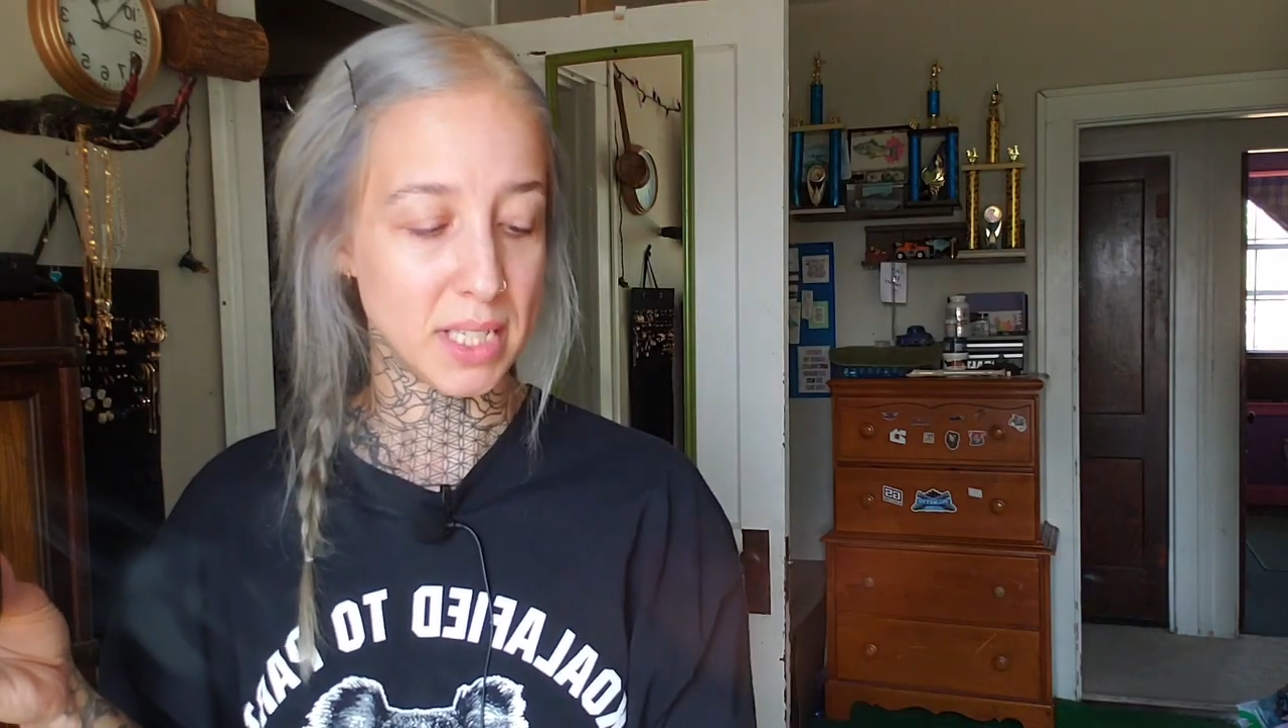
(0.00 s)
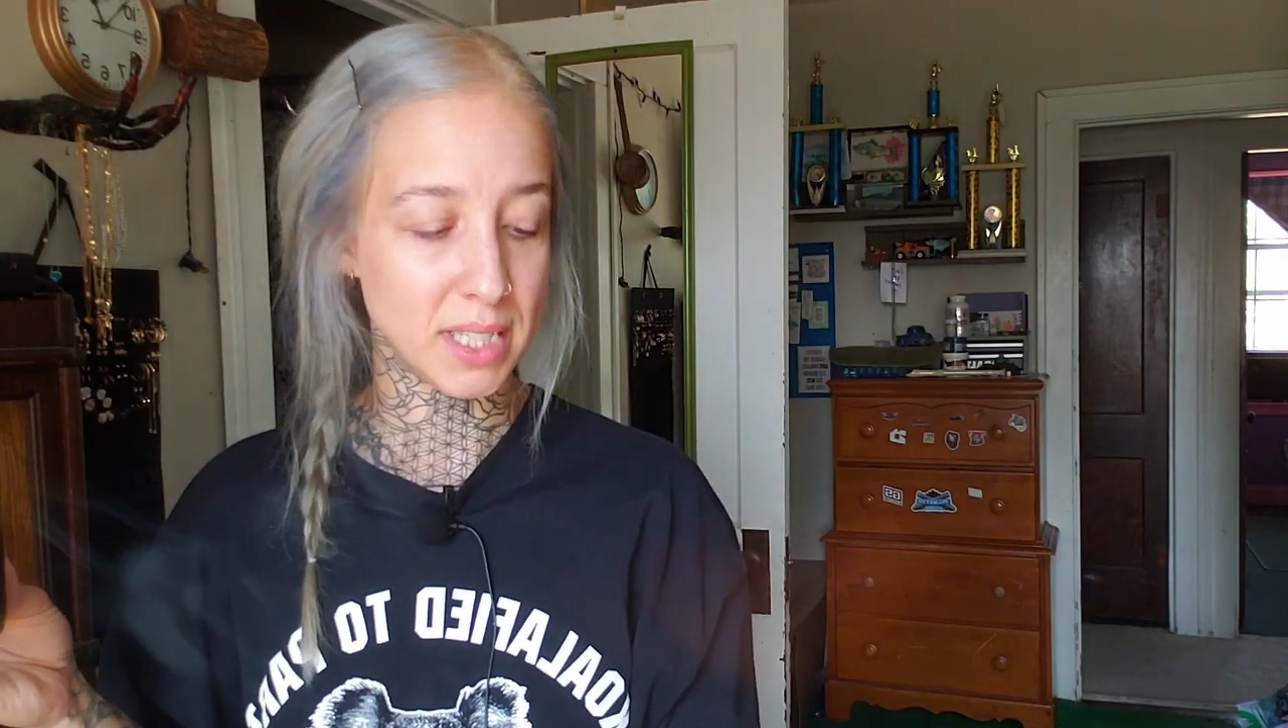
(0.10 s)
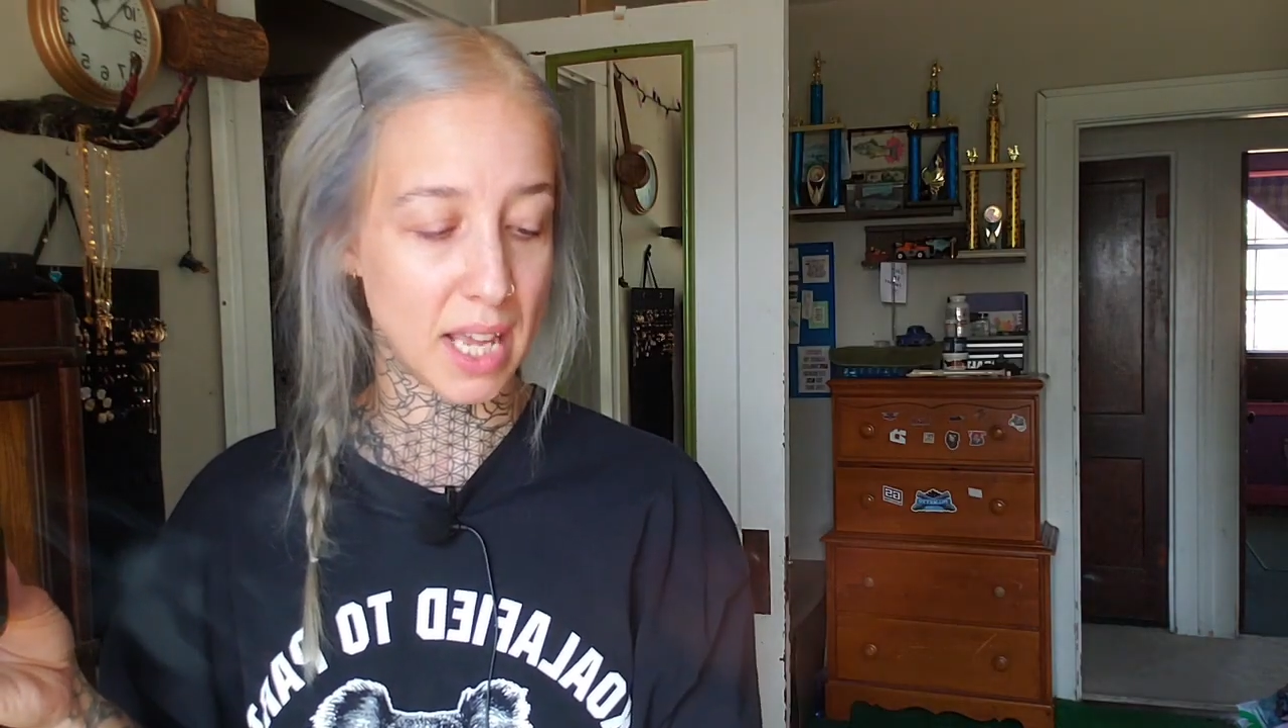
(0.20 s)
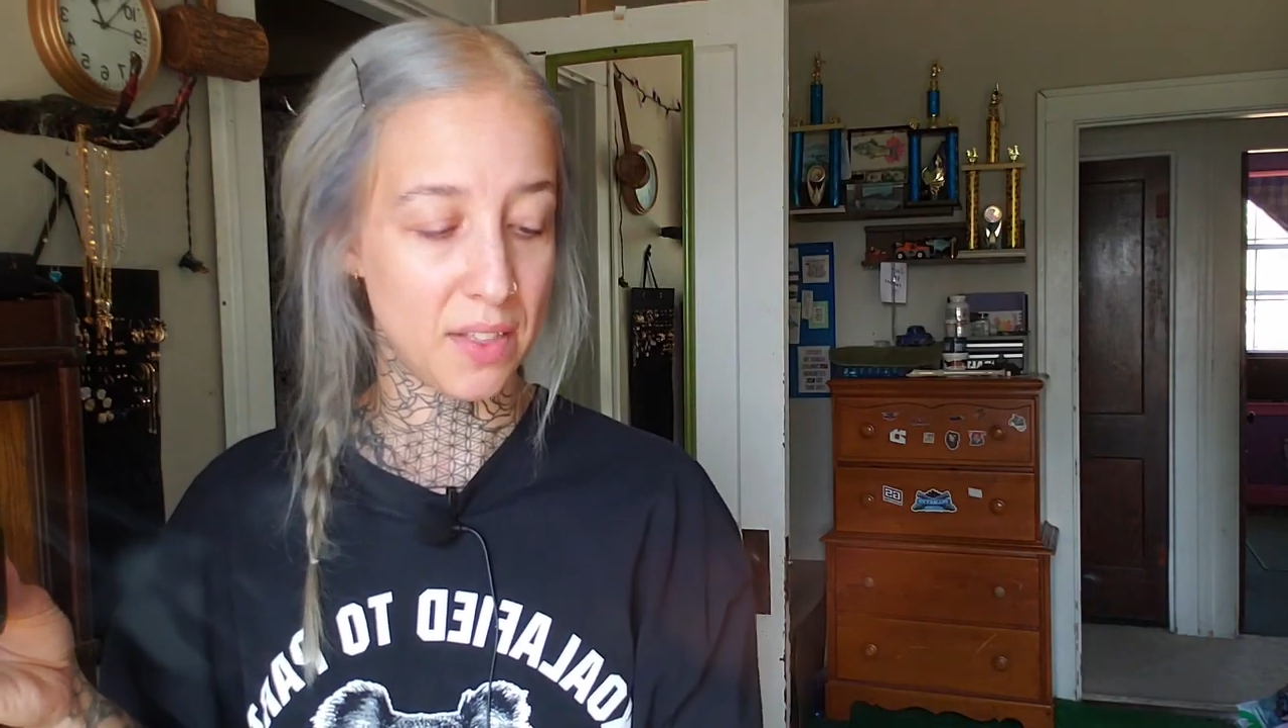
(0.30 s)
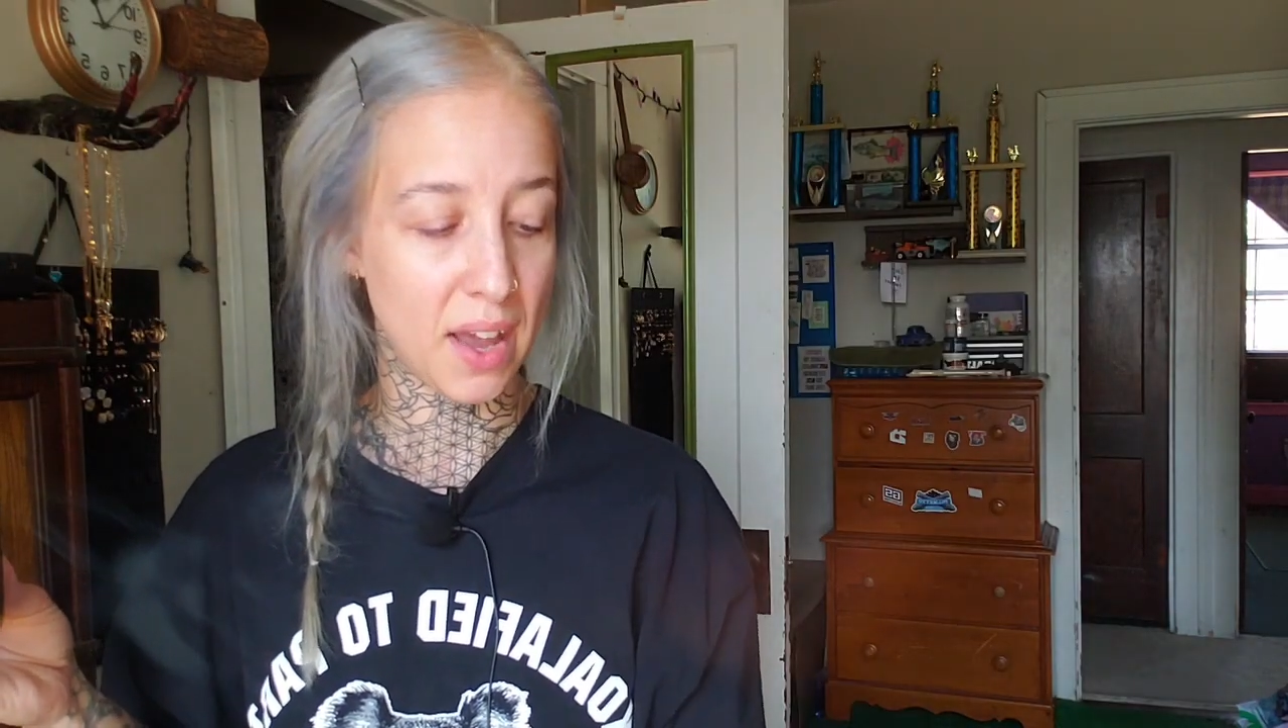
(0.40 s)
to
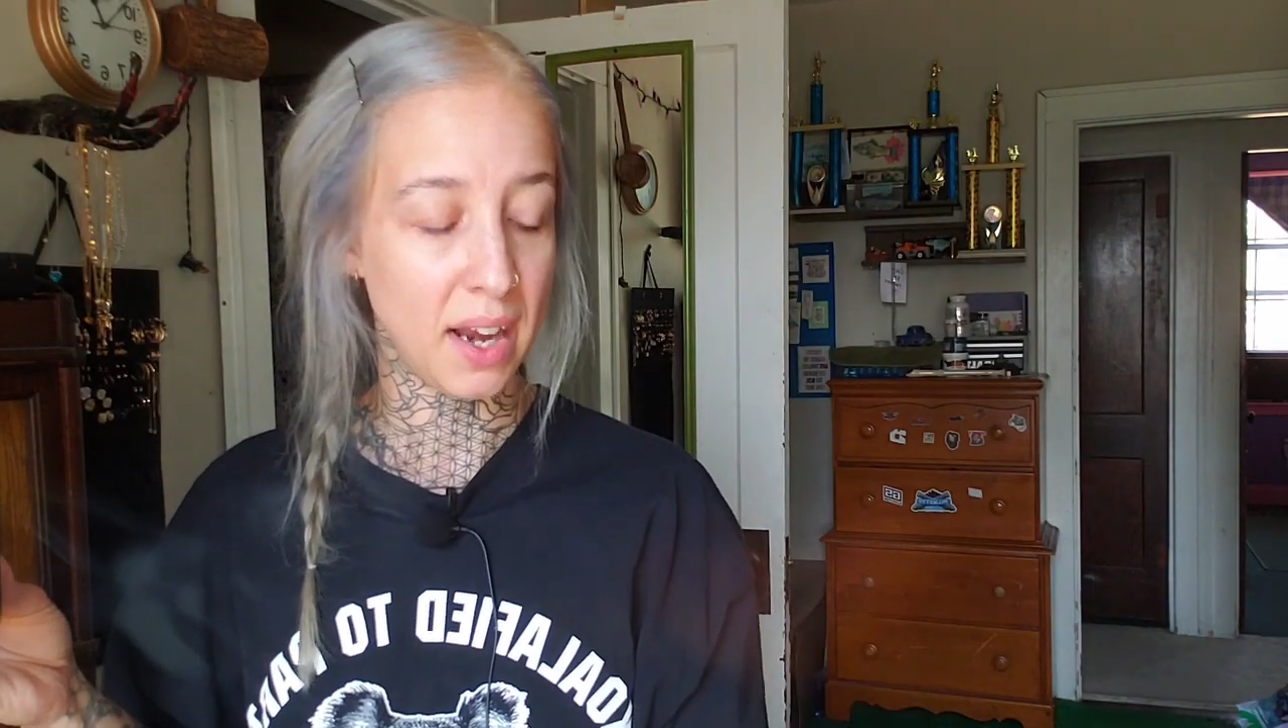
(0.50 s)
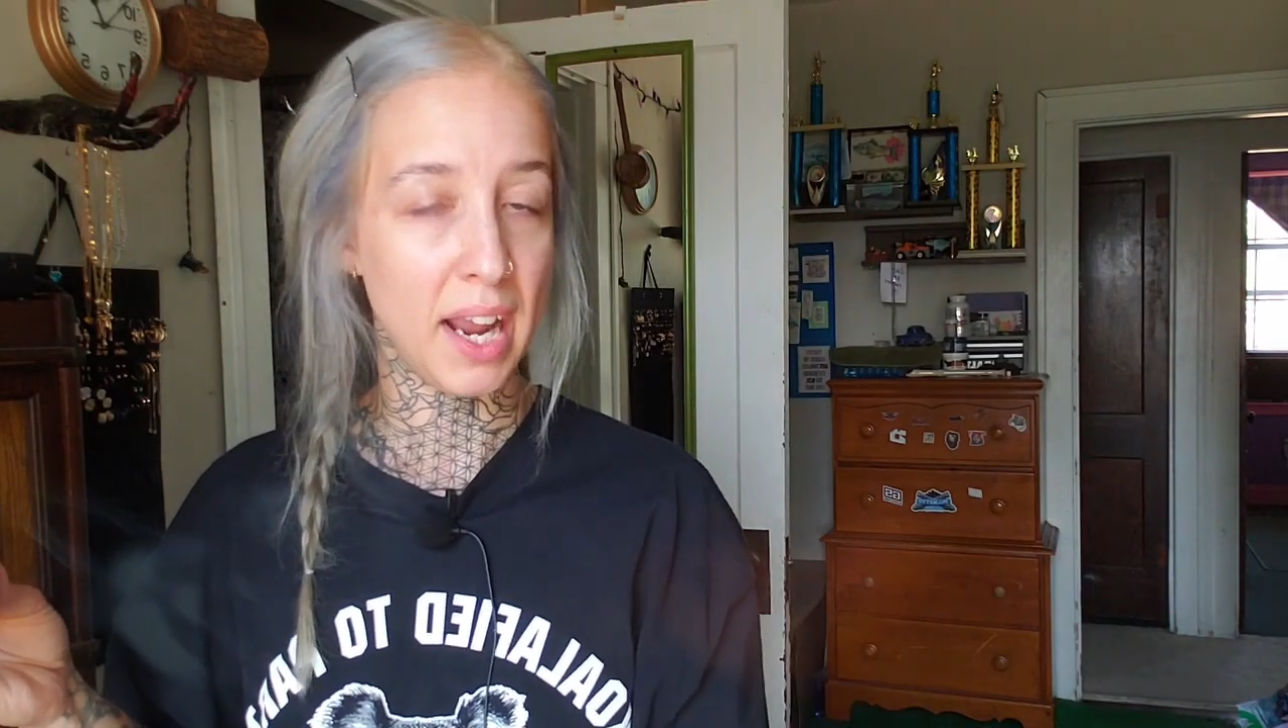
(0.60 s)
say that